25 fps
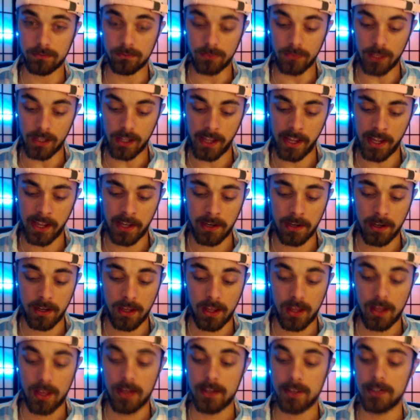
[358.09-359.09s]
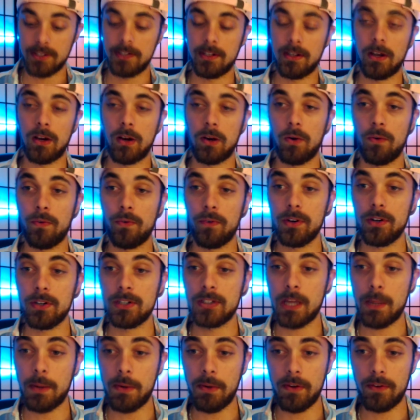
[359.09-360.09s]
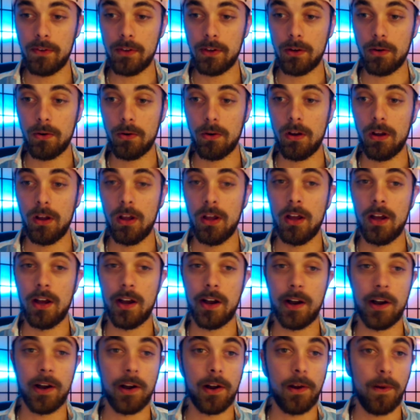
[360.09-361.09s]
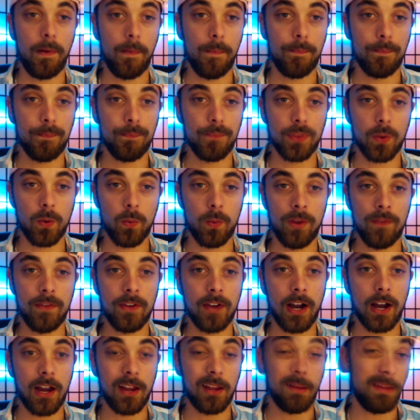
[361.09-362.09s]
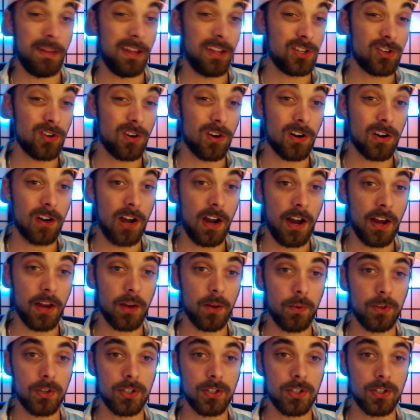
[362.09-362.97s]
And so for some of you, we've got a major arcana, which